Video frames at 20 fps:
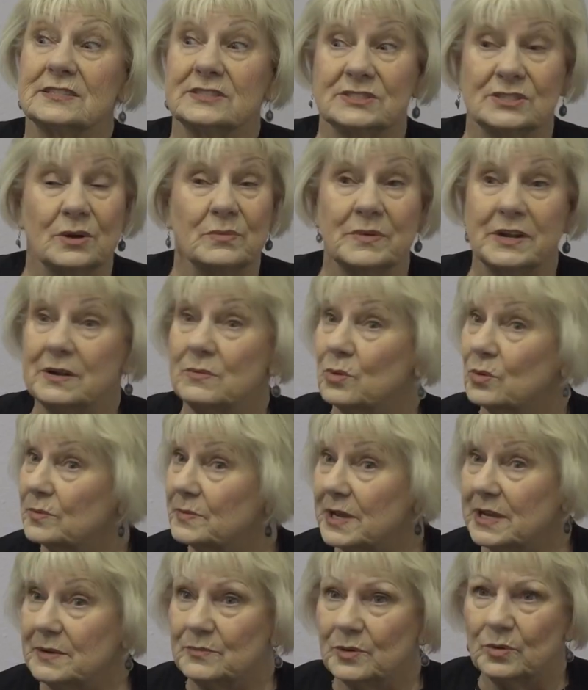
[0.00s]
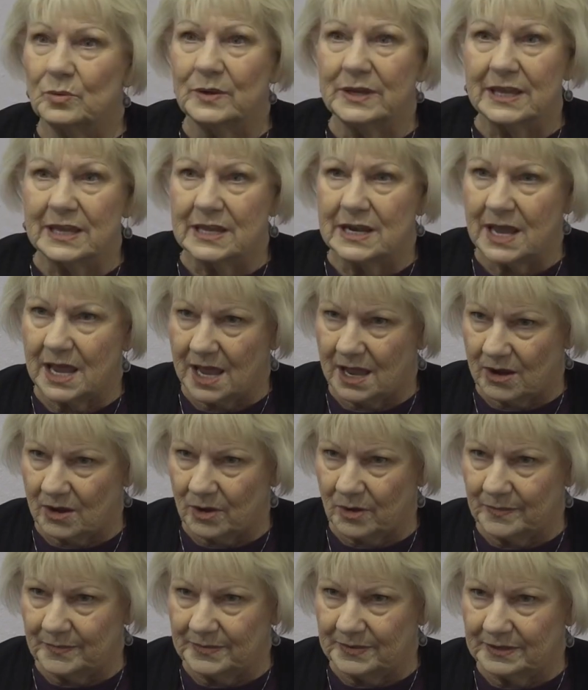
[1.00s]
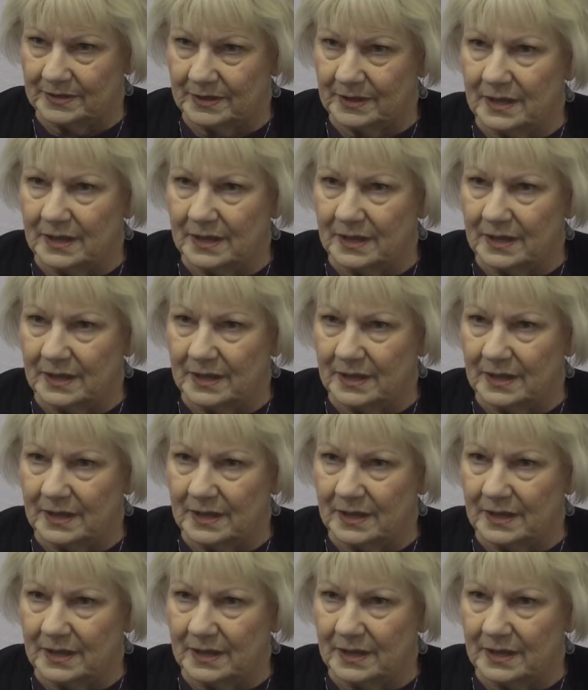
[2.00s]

So many more people we can help.